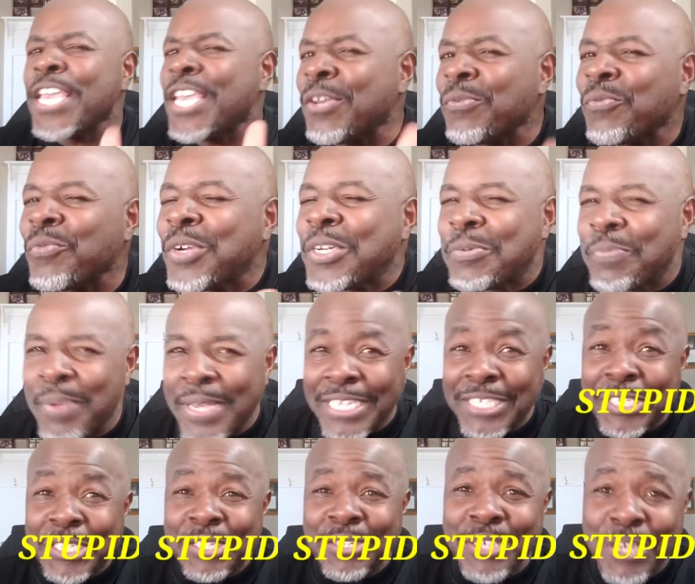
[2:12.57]
It would
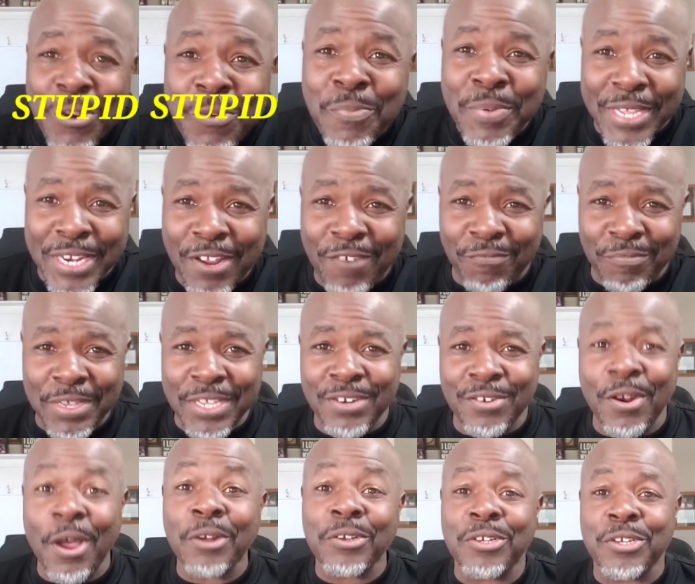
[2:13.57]
be stupid of
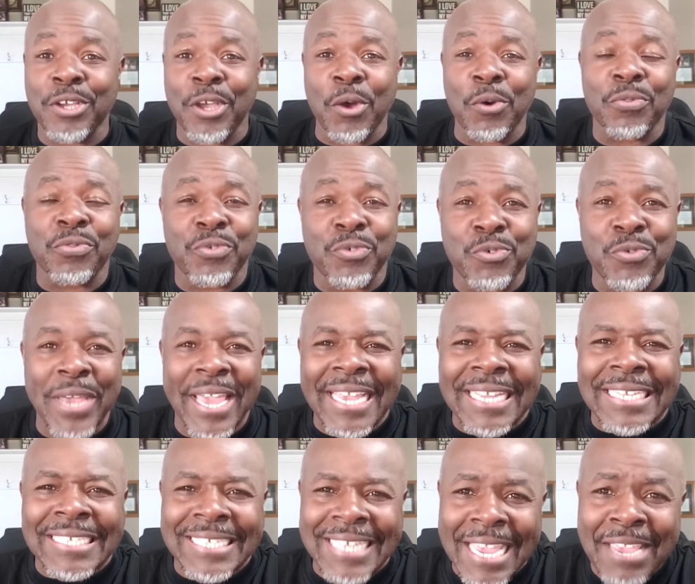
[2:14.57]
me not to go through
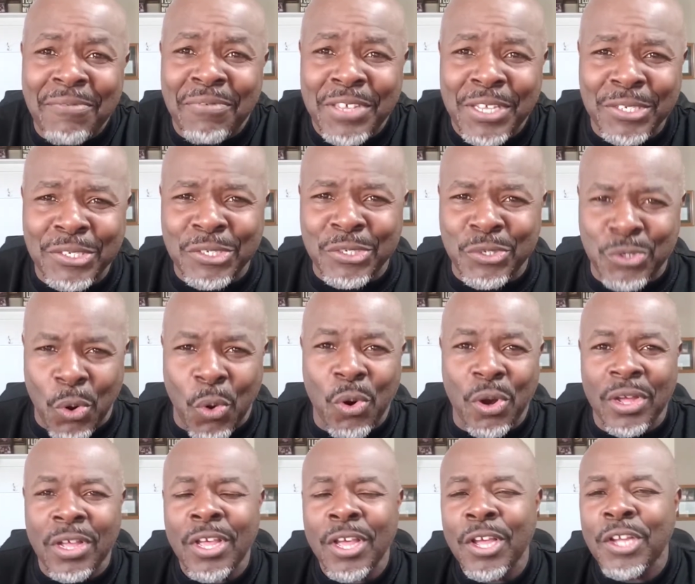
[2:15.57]
Xavier's
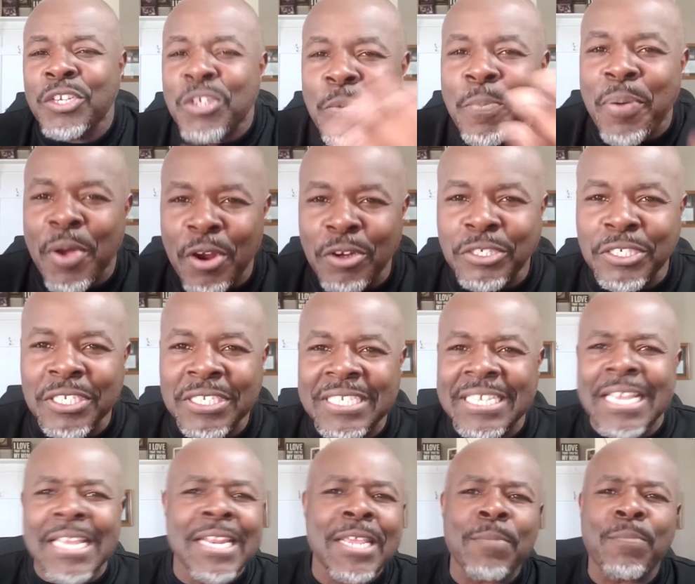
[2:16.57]
store to
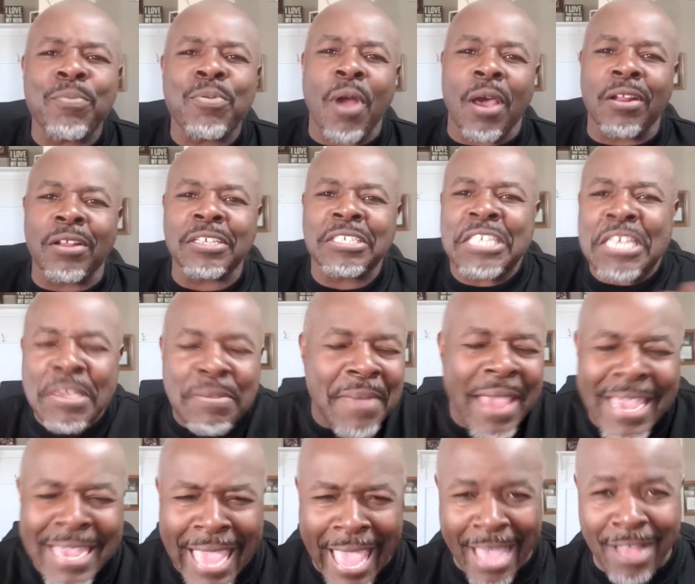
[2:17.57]
purchase any products he
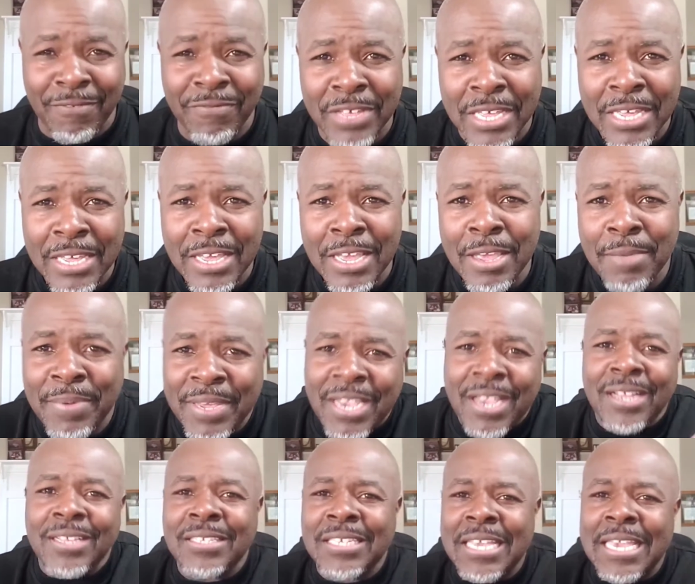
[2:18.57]
may have
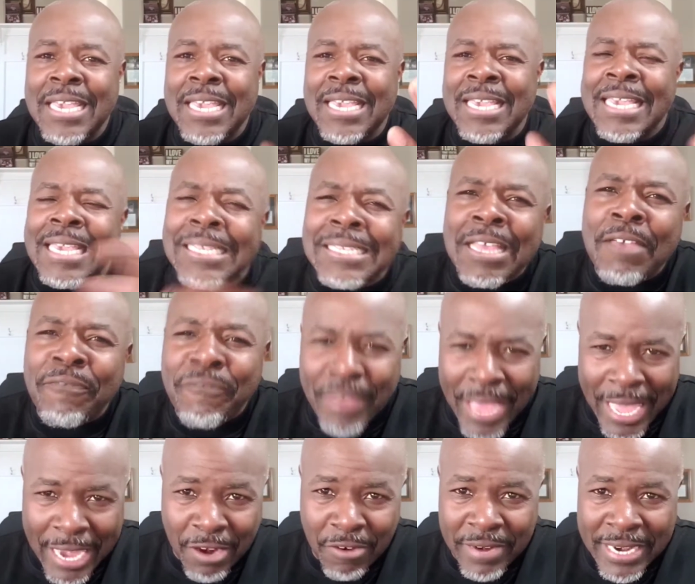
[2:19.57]
because he is a
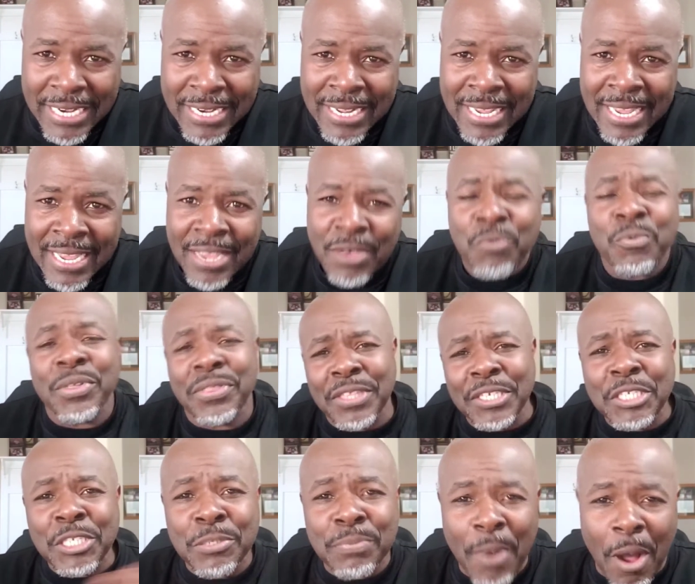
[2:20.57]
veteran with
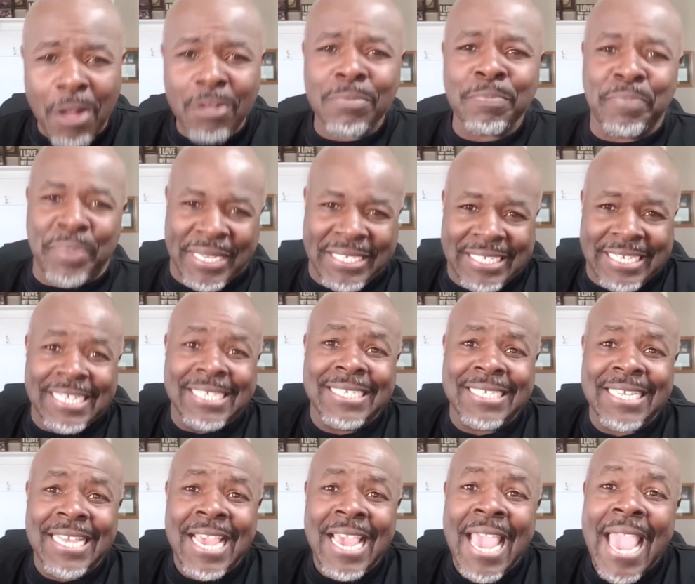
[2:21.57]
a small
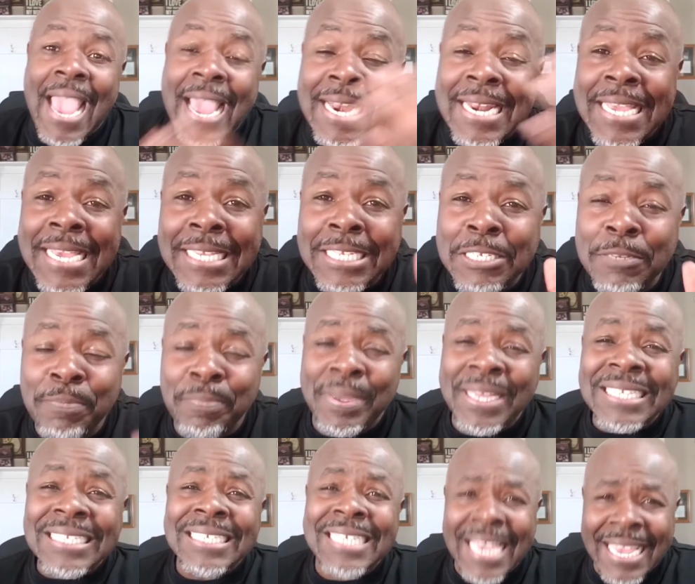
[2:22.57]
business and he
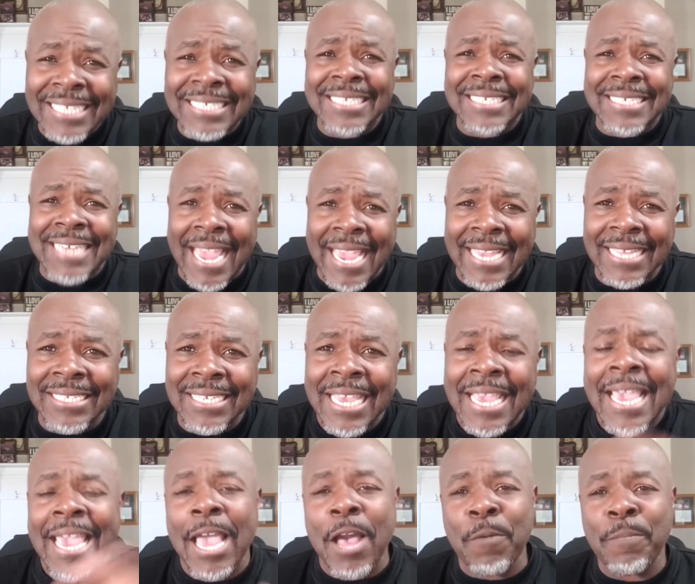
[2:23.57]
spends his
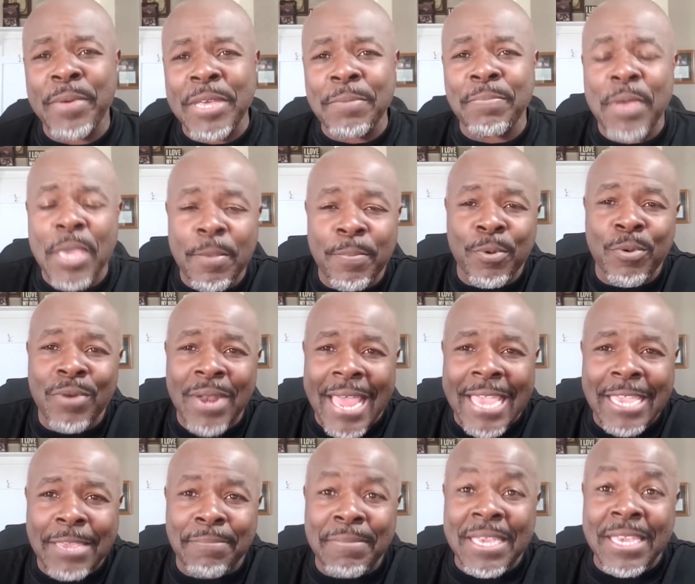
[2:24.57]
days helping people
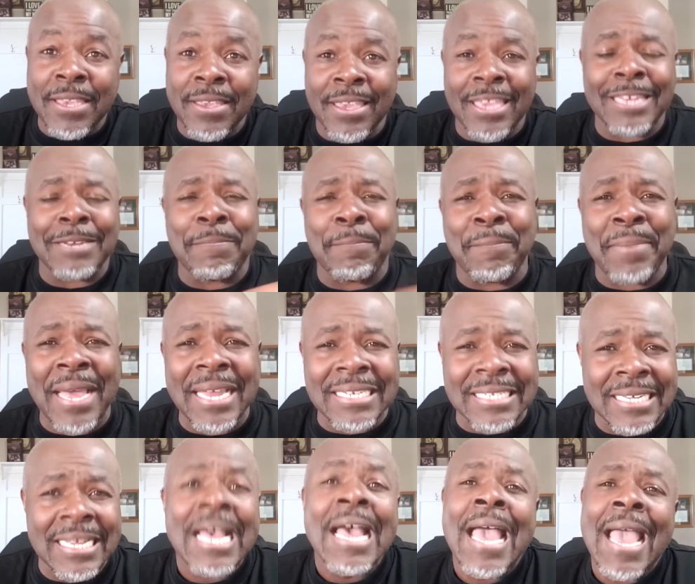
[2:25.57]
like me get
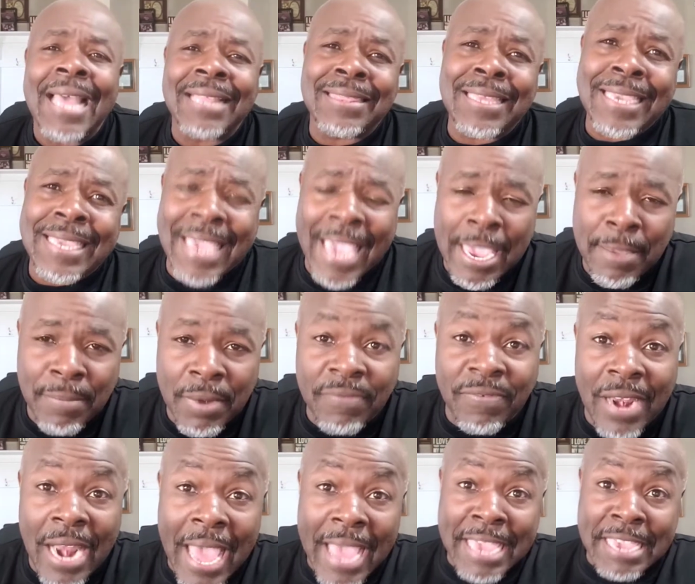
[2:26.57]
better at the game
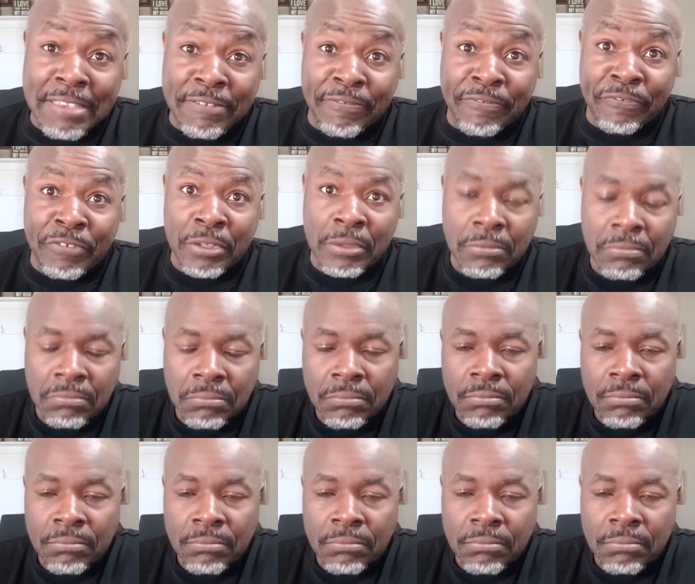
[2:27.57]
of life.